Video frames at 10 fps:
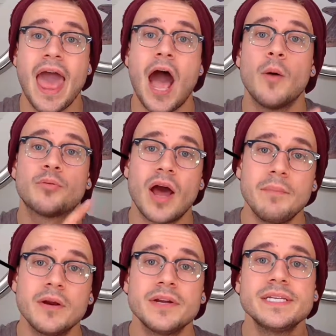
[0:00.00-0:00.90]
How
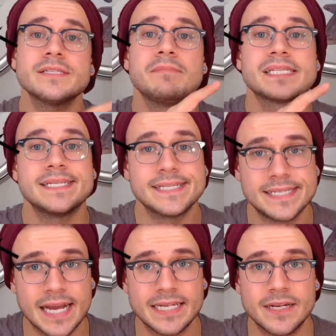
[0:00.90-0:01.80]
primaries mix into
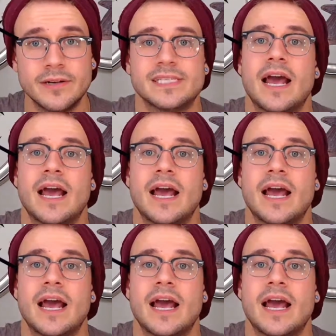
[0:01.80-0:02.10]
secondaries,